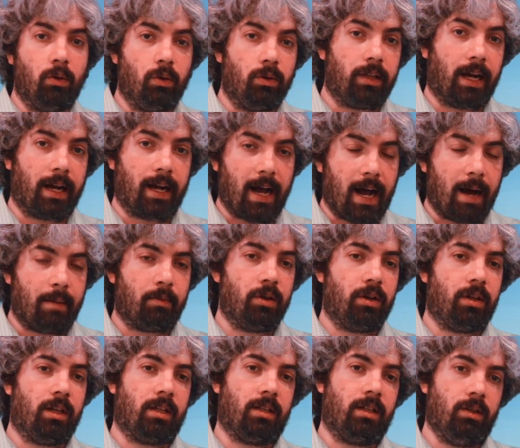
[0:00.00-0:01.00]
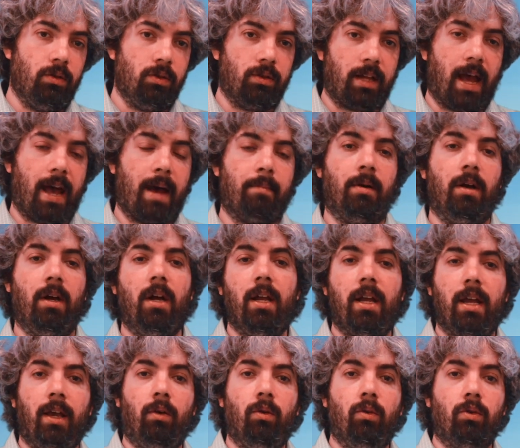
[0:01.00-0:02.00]
google dot com or you click on the news tab
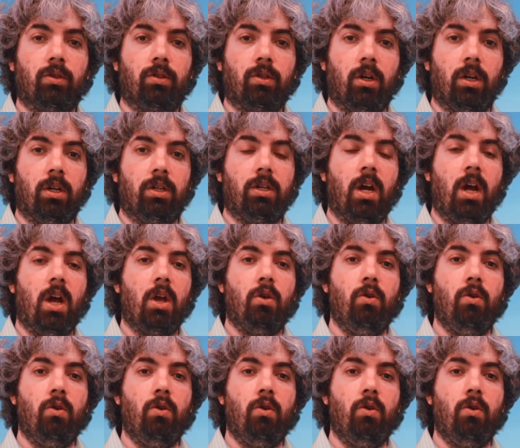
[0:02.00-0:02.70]
in Google Search,